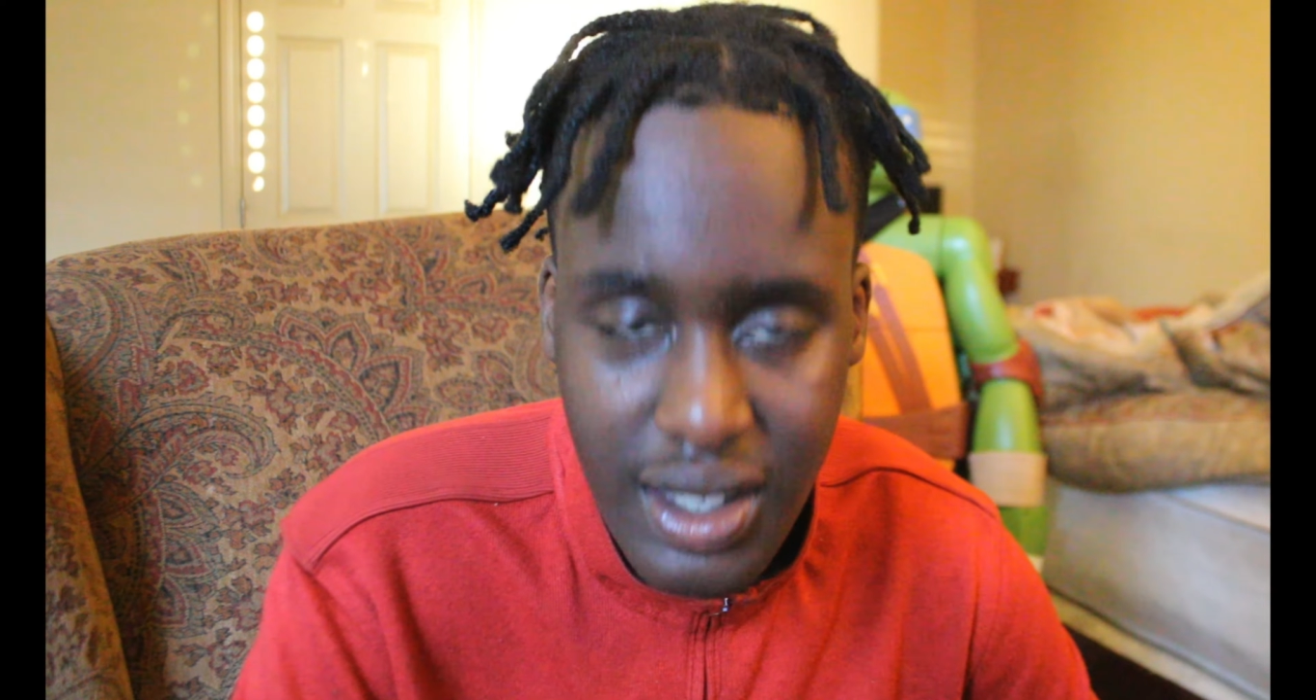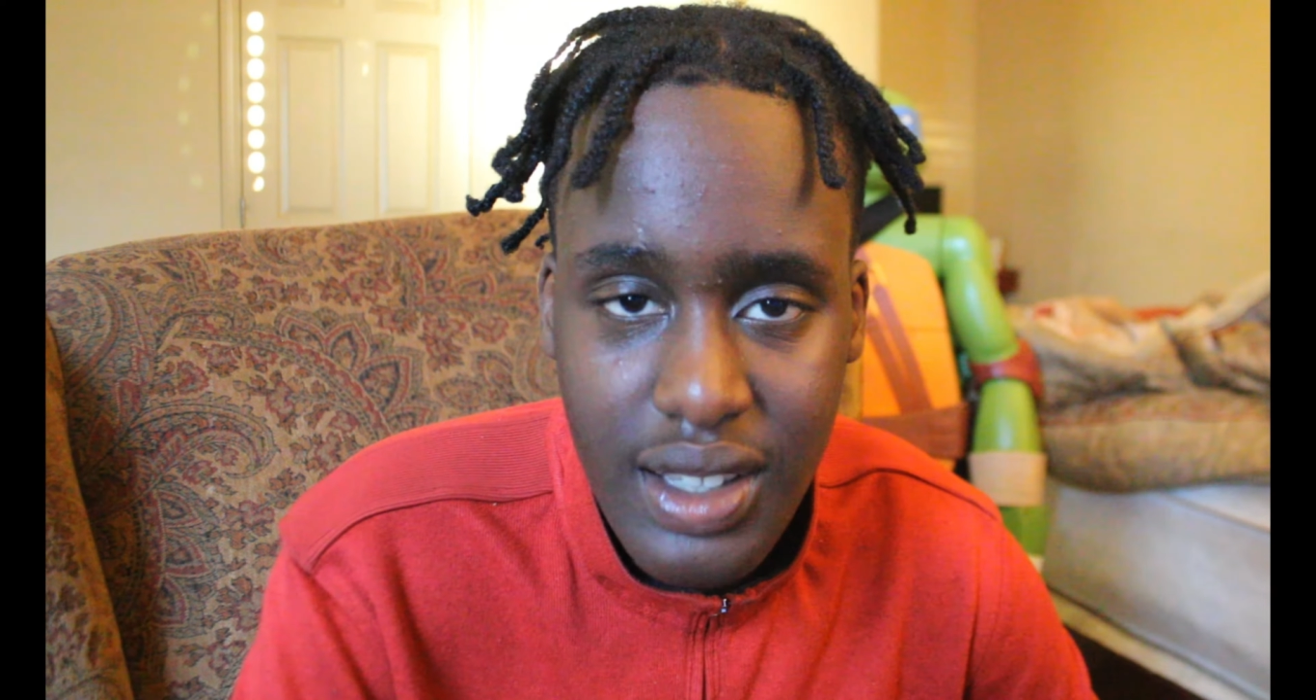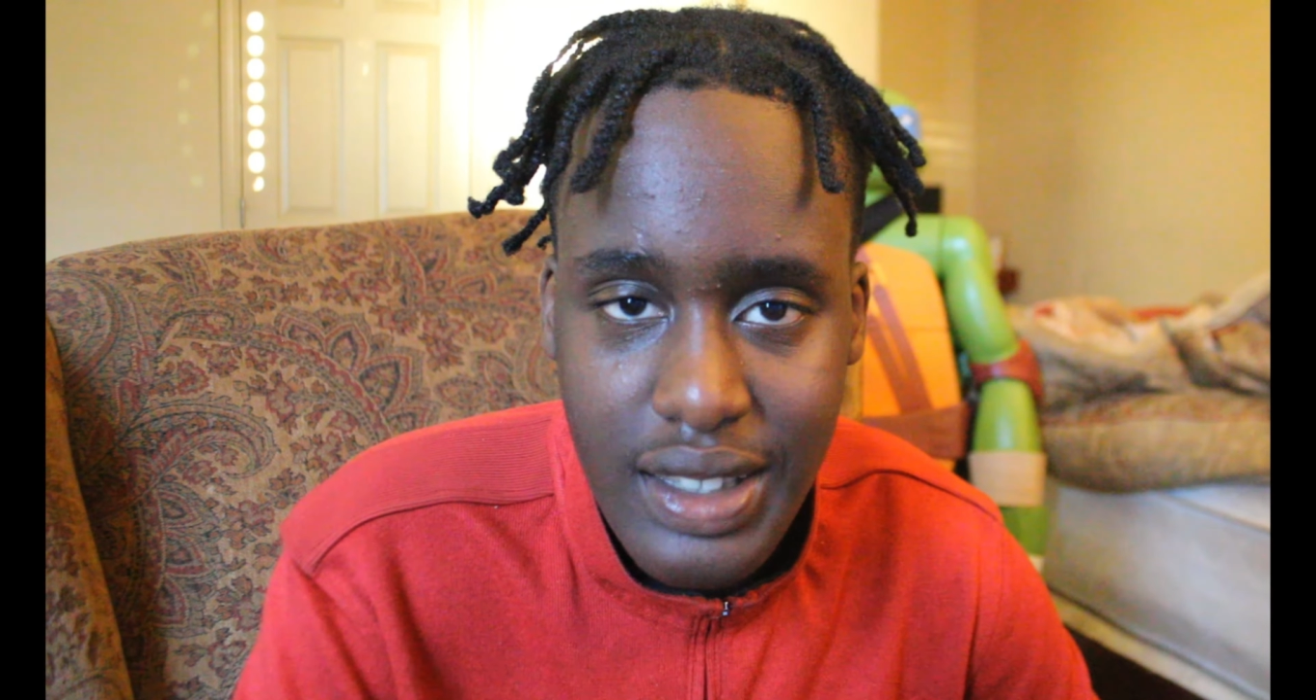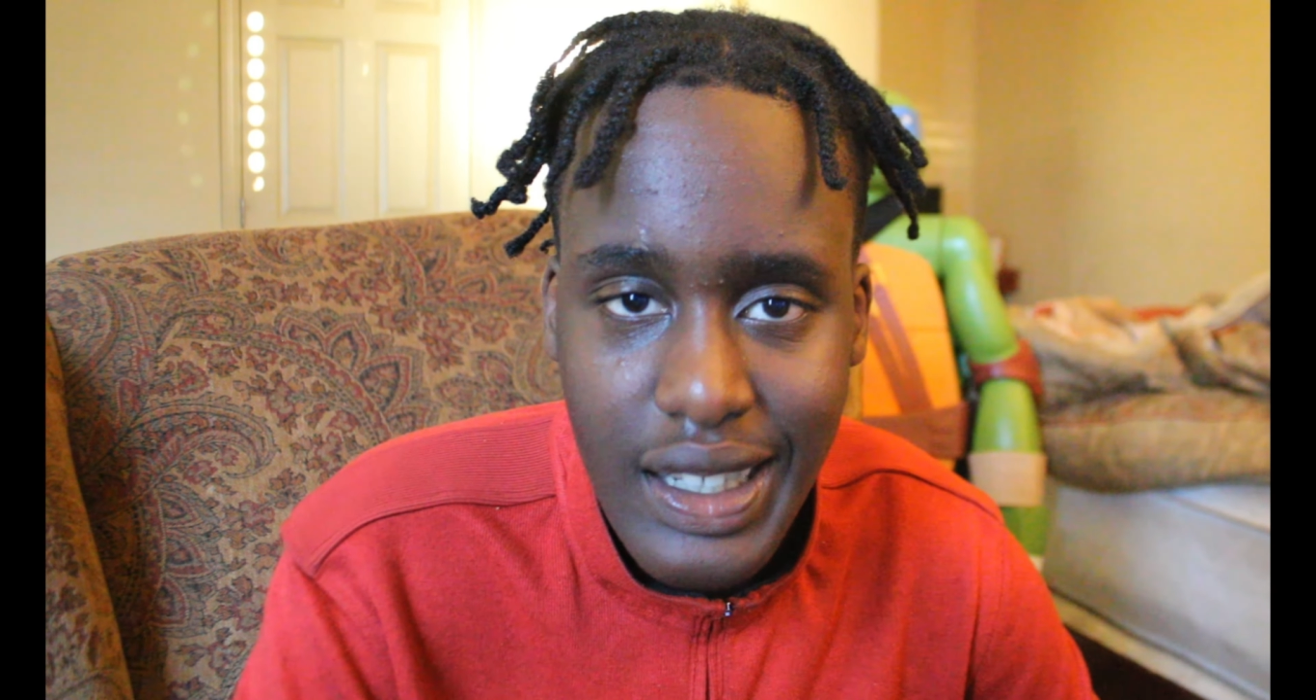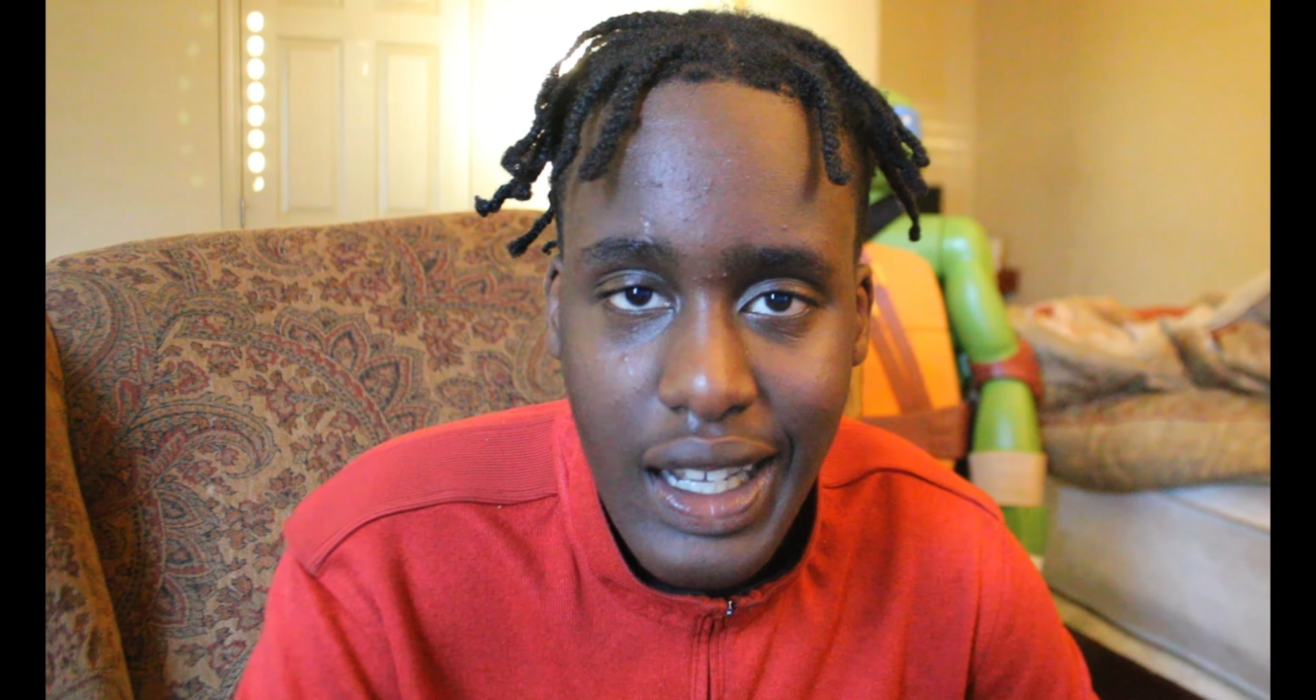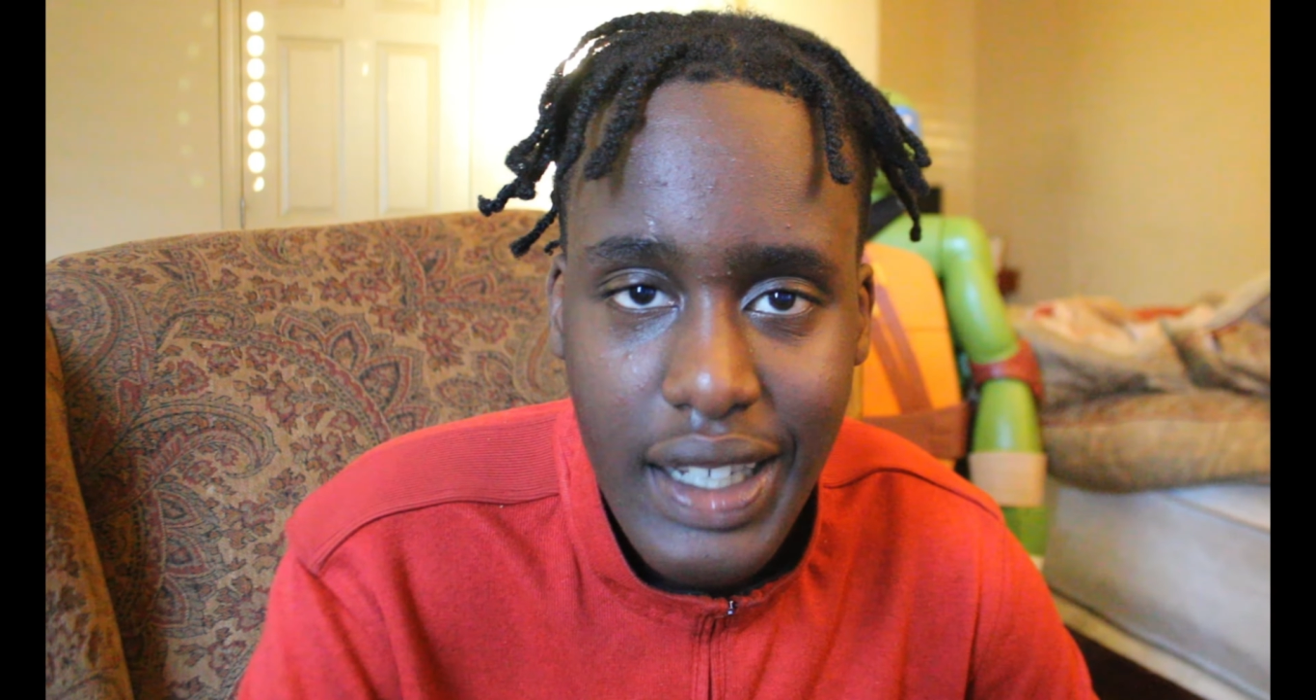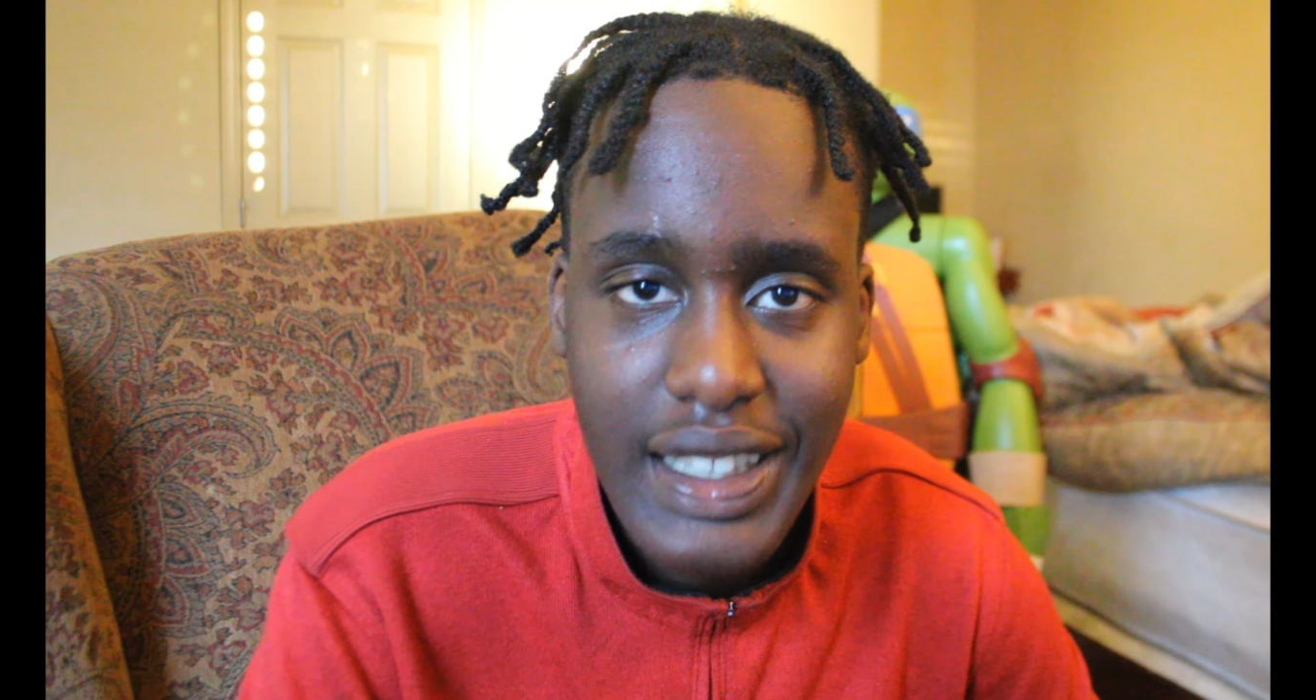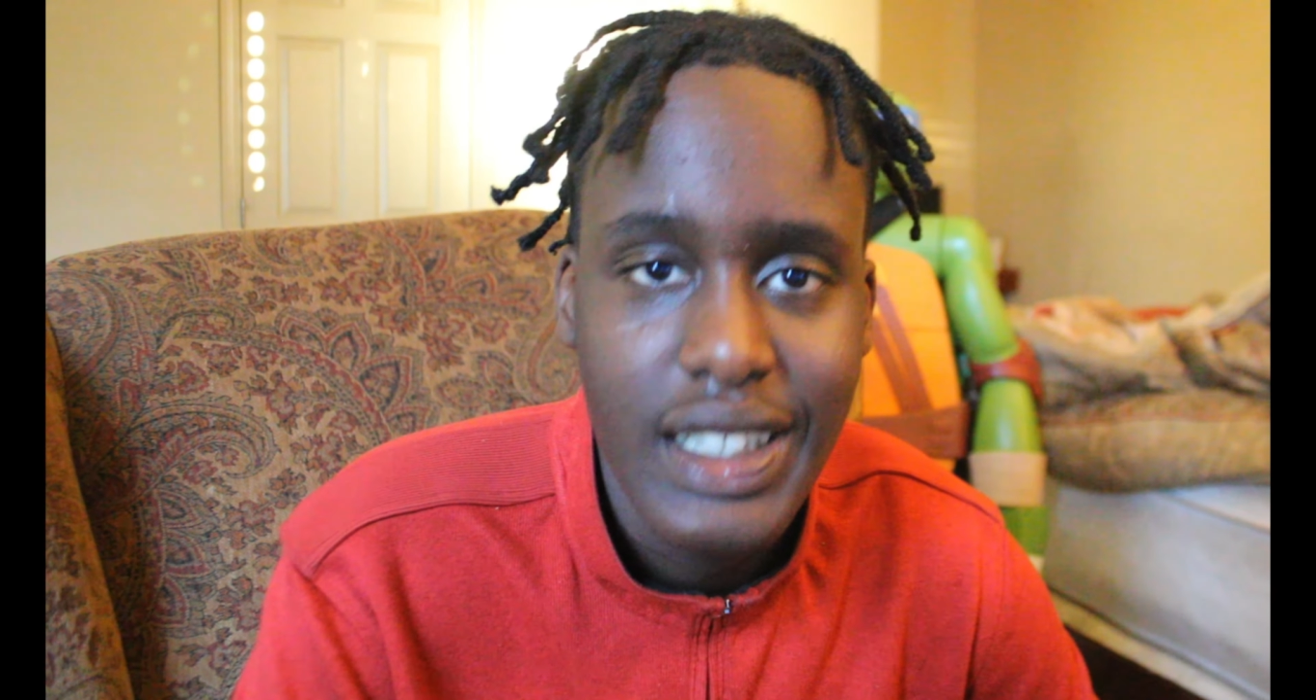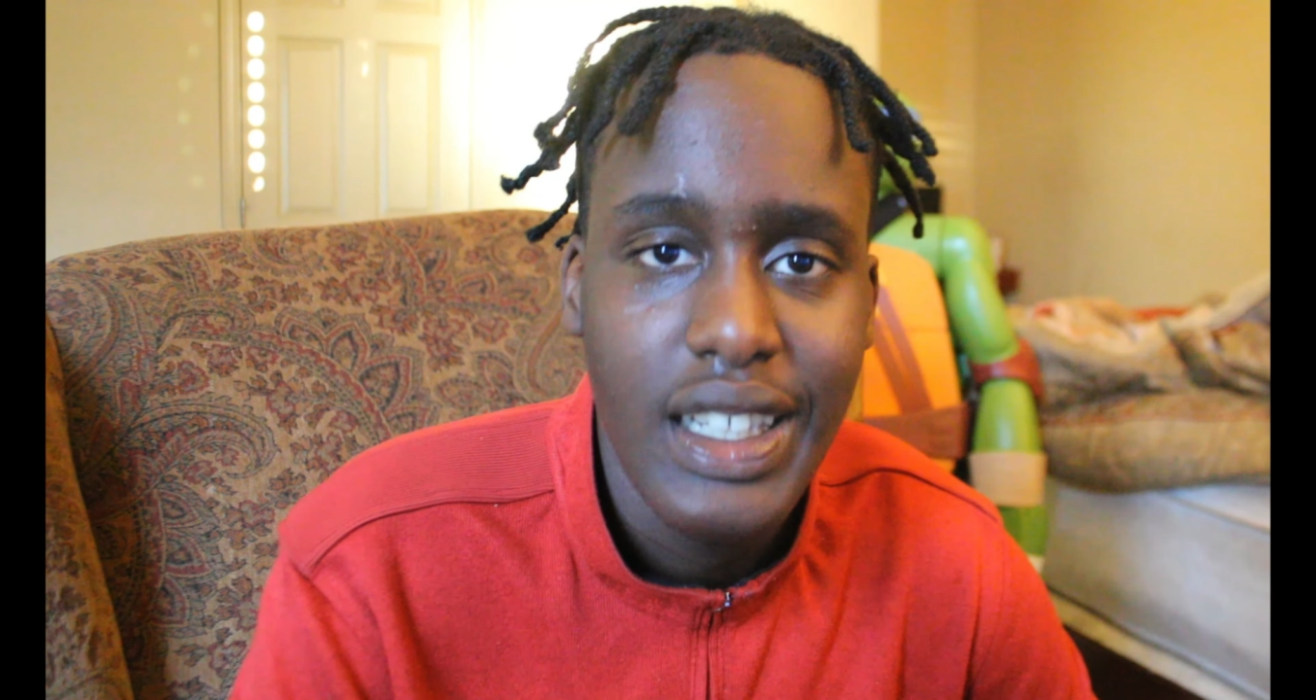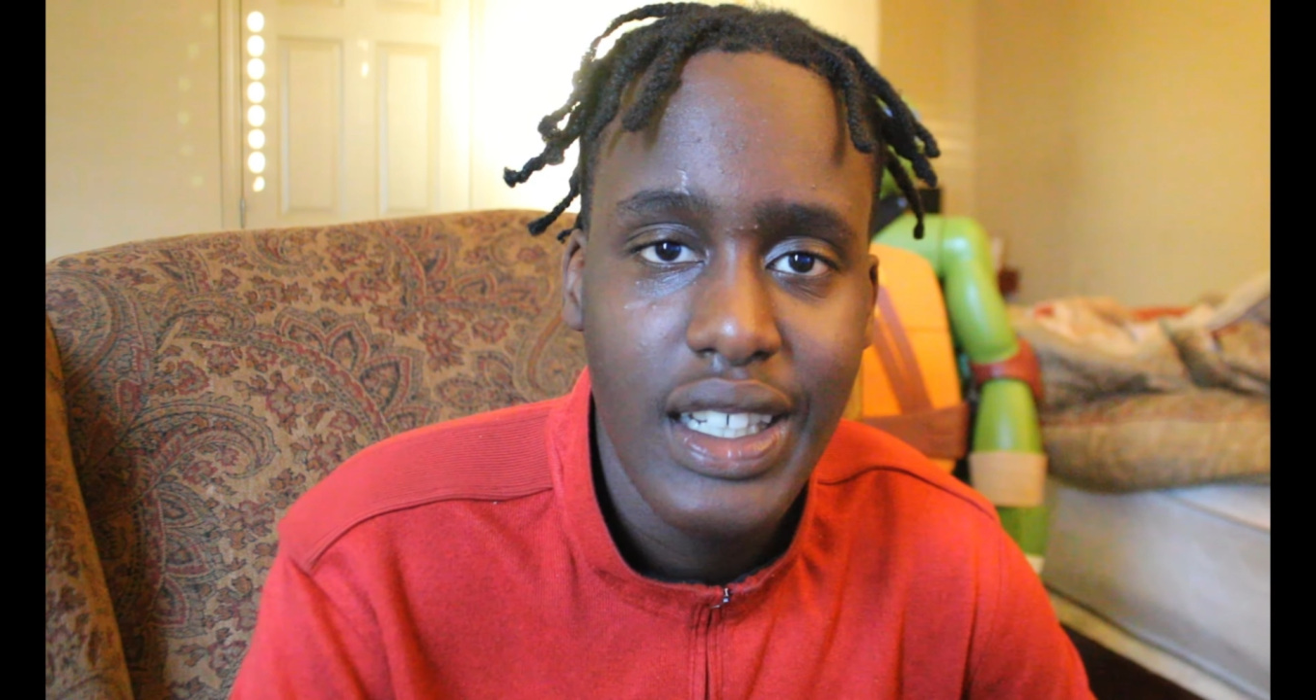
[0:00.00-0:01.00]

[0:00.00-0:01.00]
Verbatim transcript: inside.